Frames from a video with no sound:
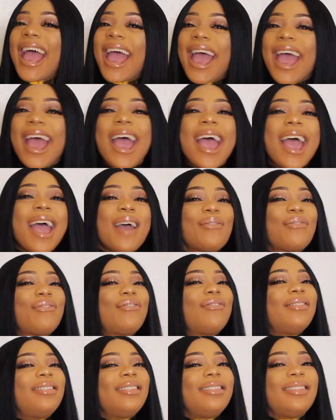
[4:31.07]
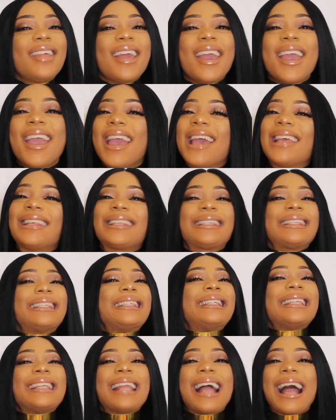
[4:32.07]
F this,
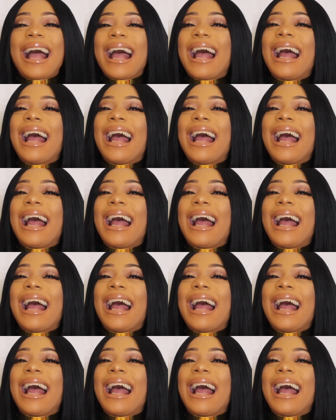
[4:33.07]
no.